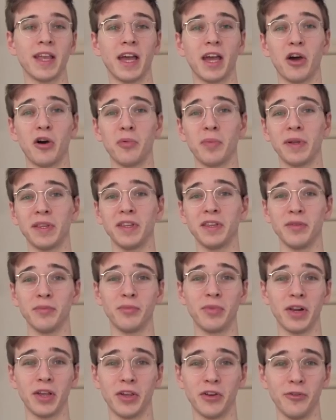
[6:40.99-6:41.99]
I hope I
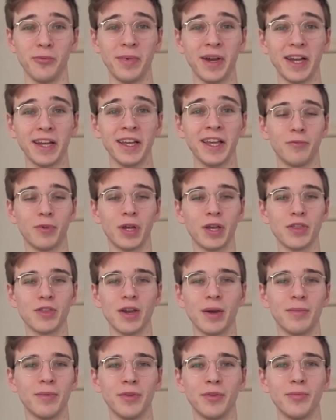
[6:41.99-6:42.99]
didn't break your bank. We can
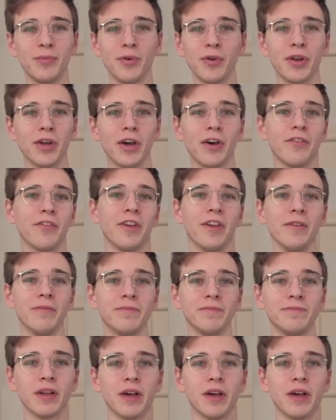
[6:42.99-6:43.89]
jump into brewing coffee.